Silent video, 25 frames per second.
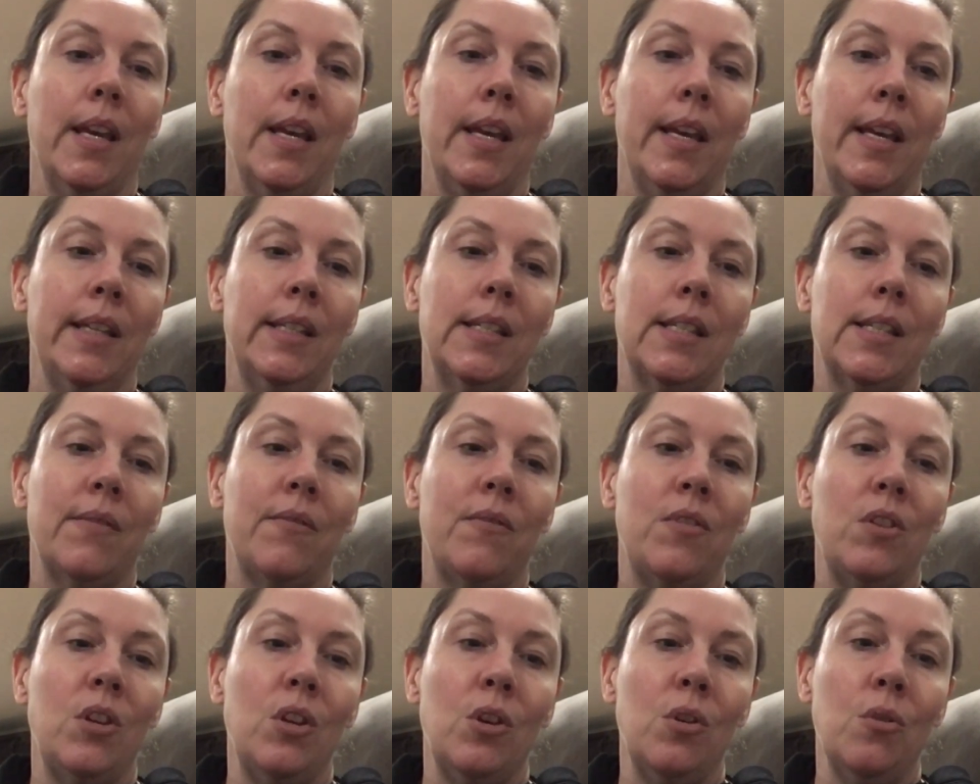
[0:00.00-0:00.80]
It's
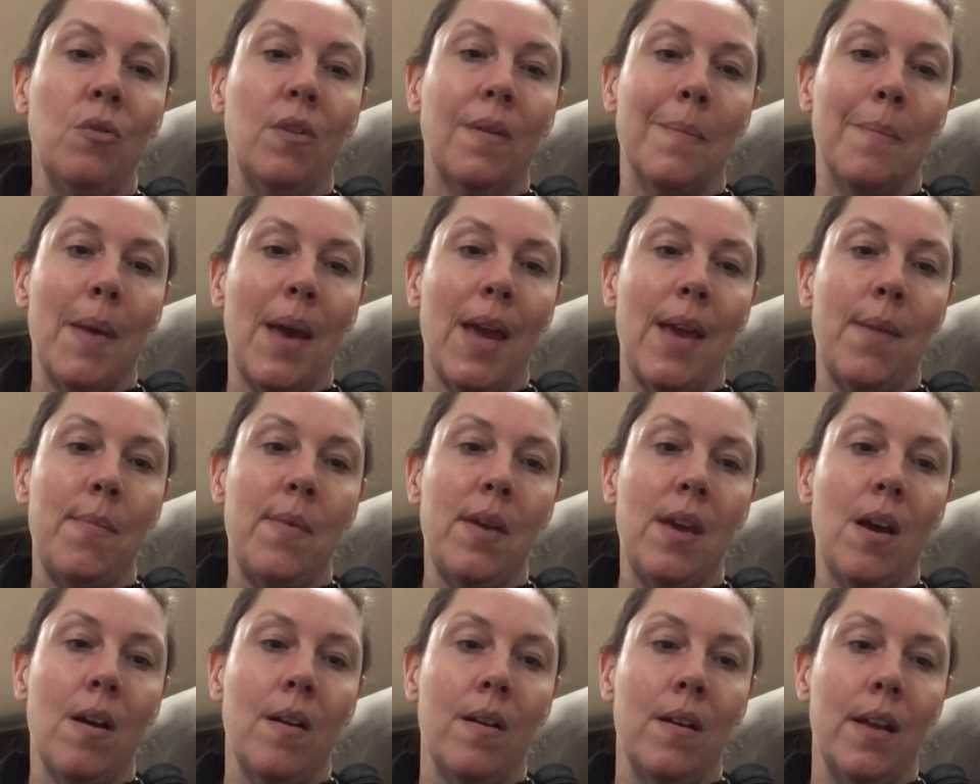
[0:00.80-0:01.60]
of you and
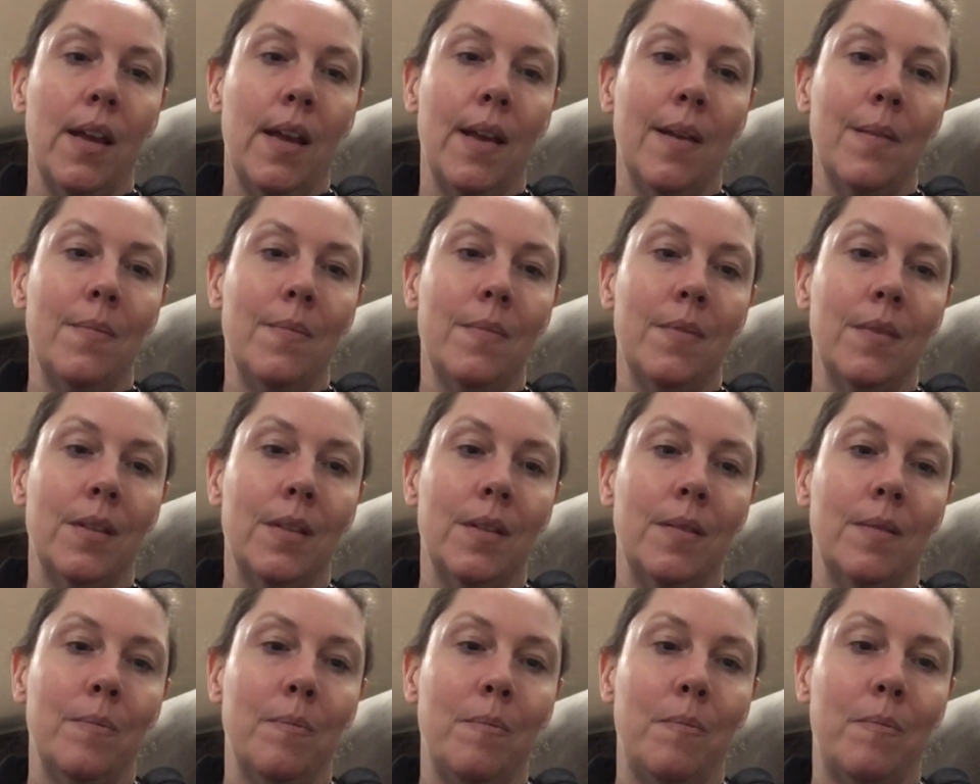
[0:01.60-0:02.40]
baby, and
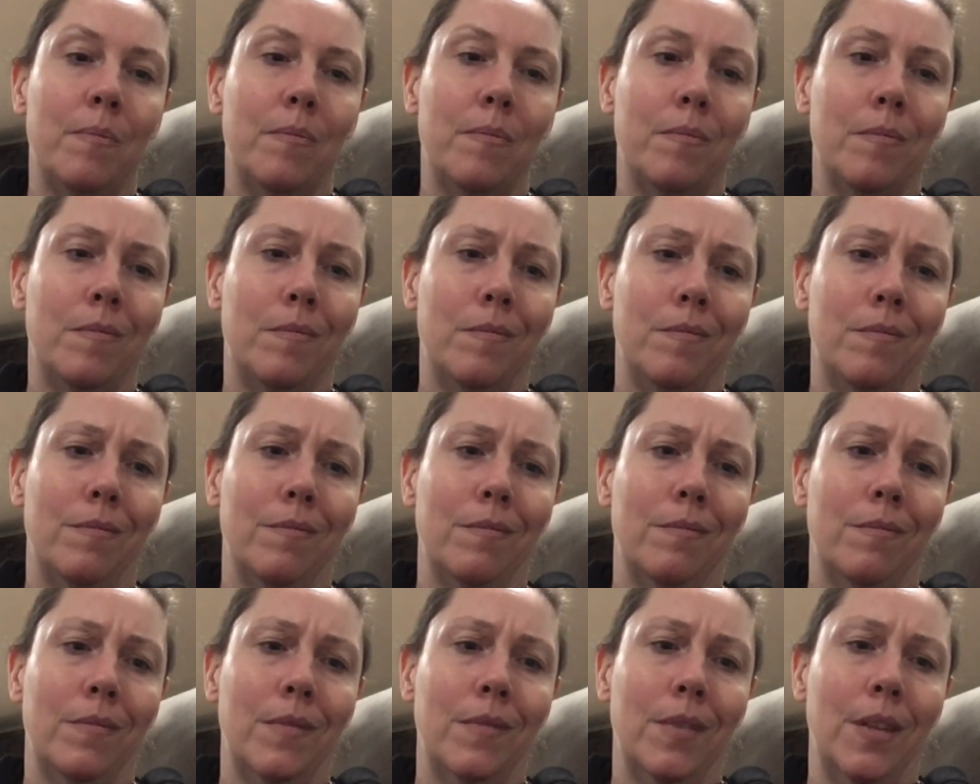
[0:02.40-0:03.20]

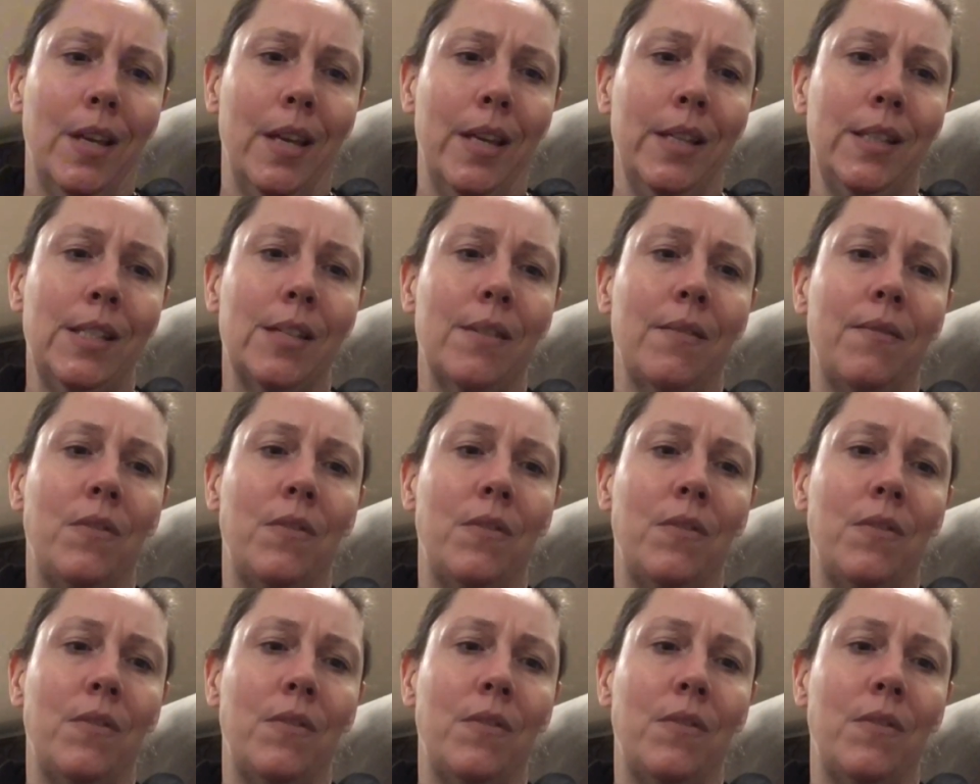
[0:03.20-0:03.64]
it's